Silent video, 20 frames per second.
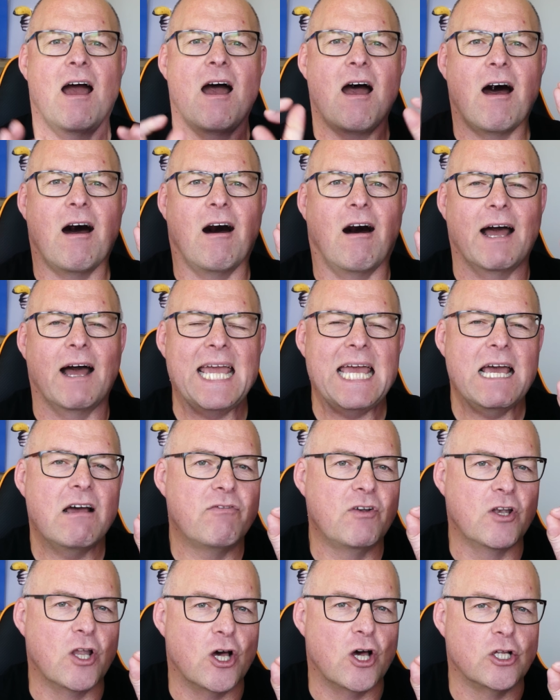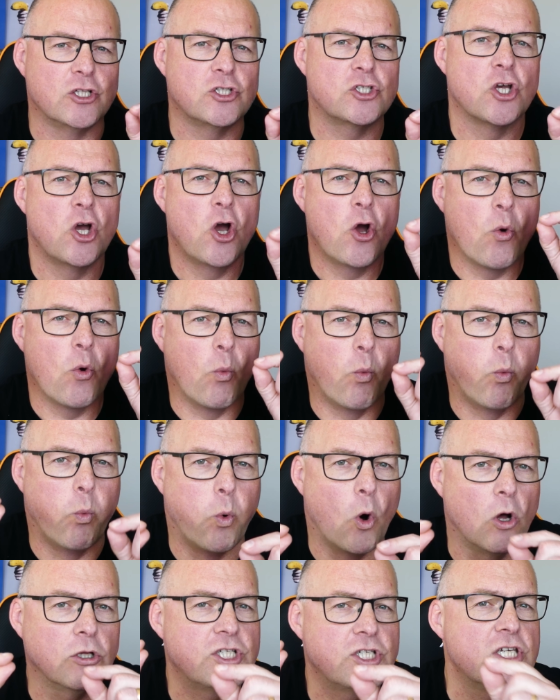I have learnt
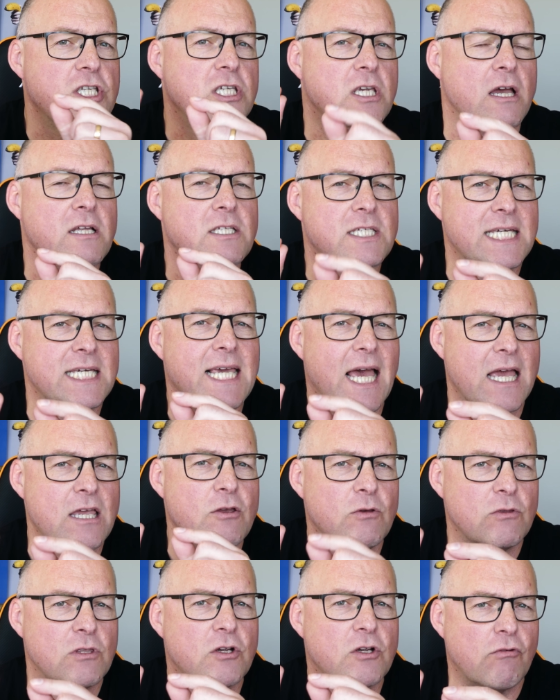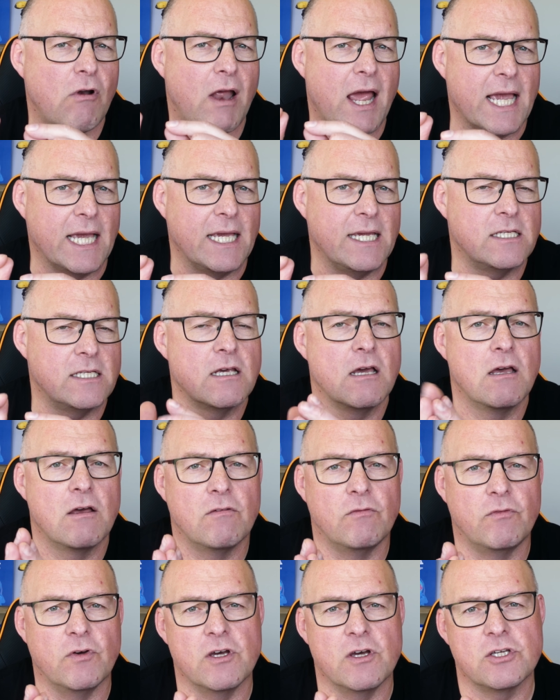what is going to get you the grade
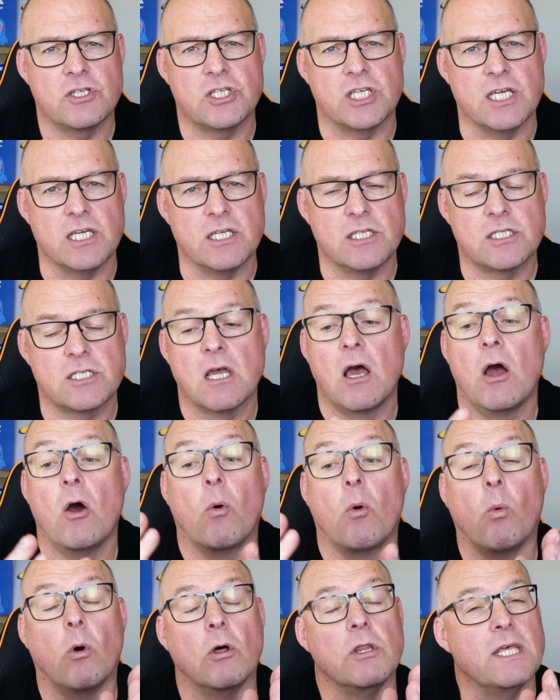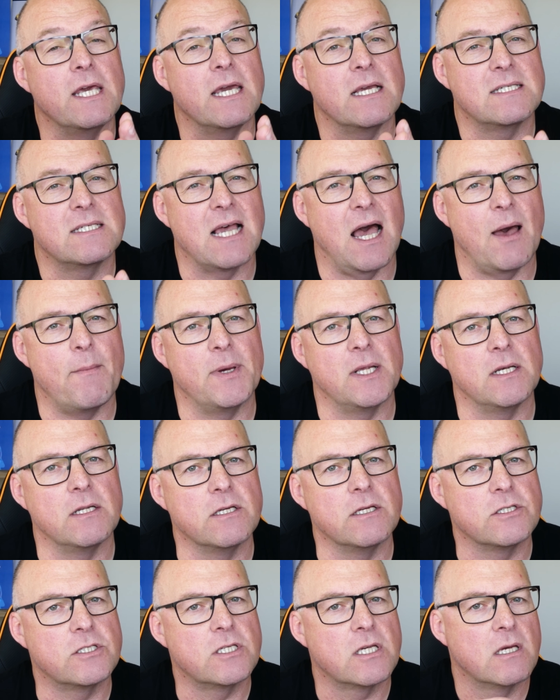versus what the
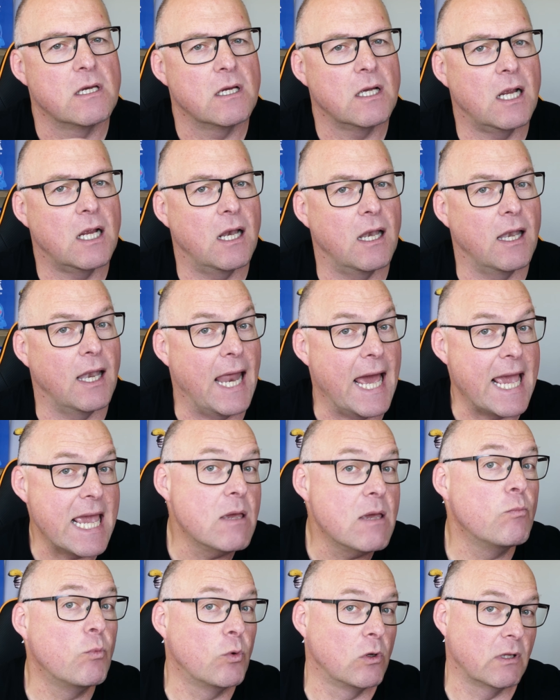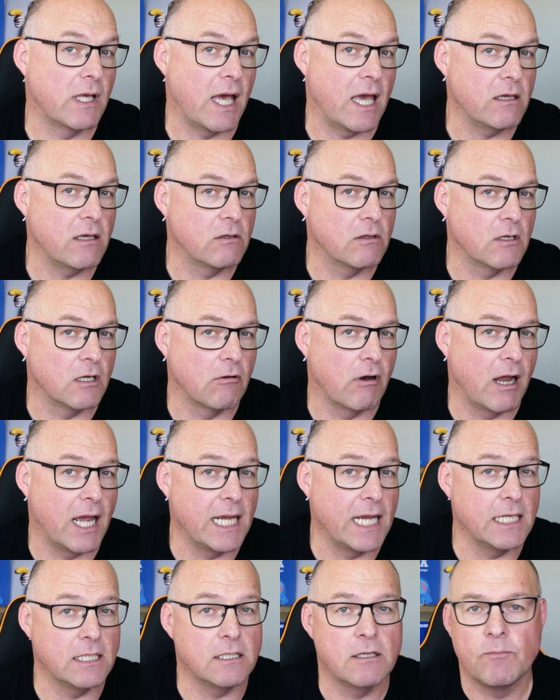examiners claim will get you the
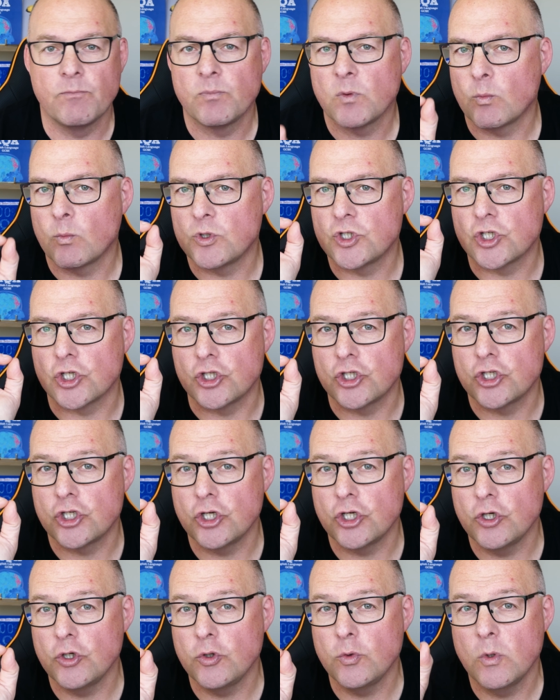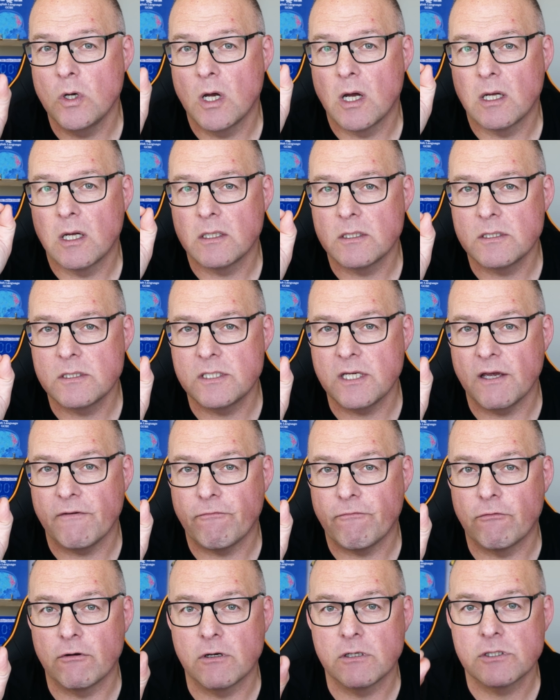grade, which are two
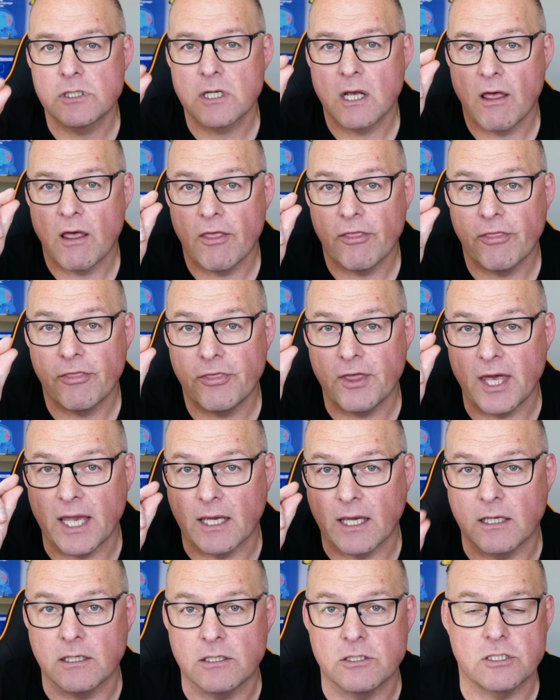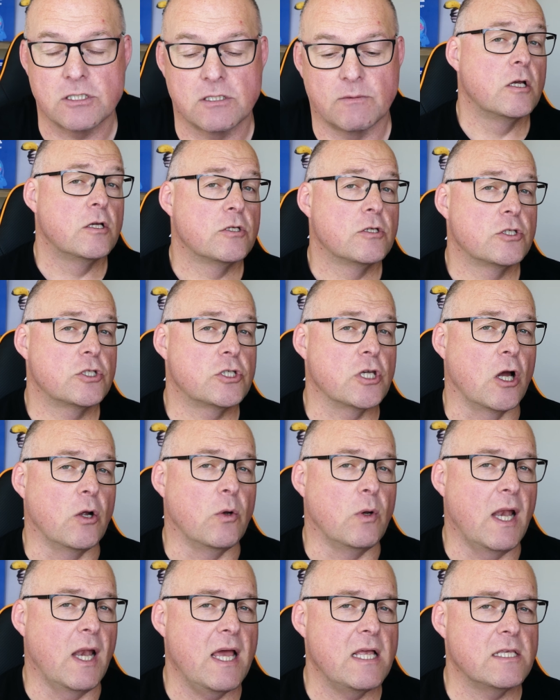different things. So
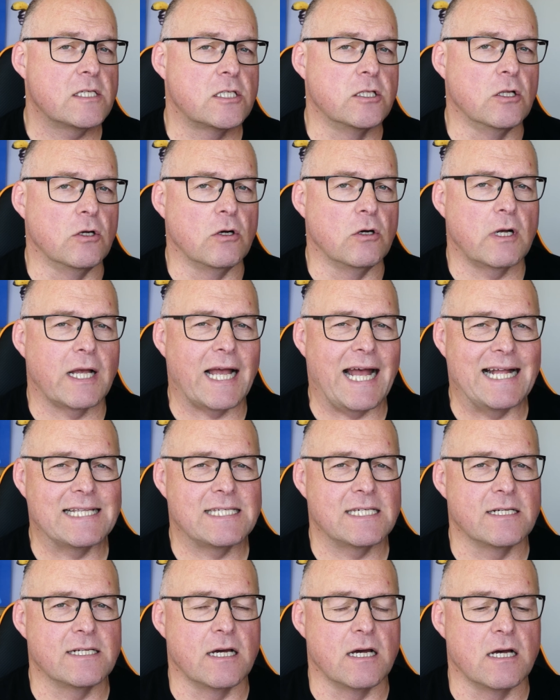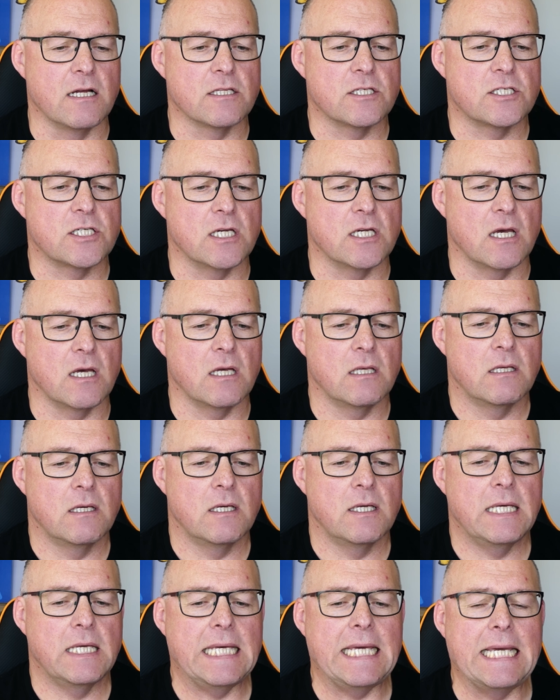let's look at an answer
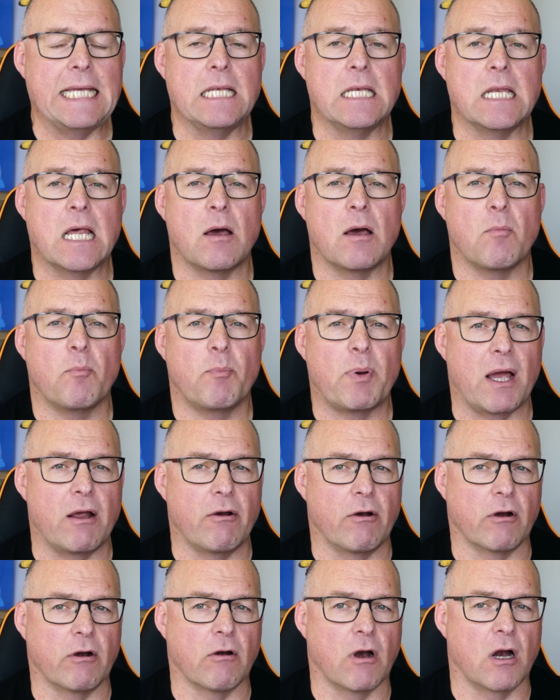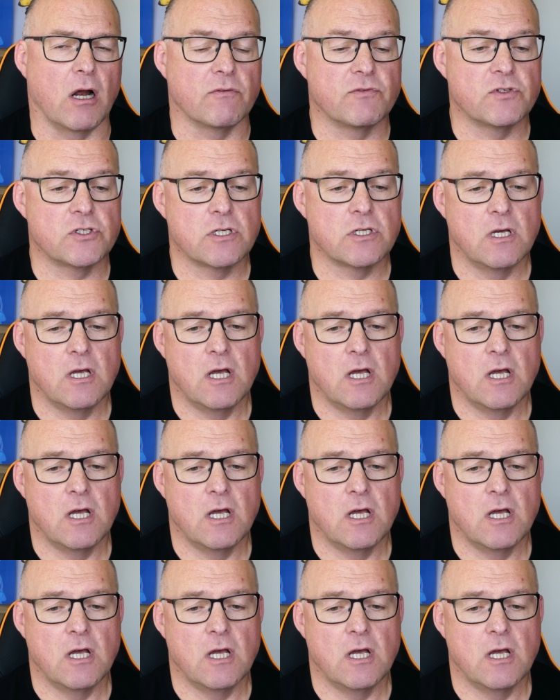in paragraphs.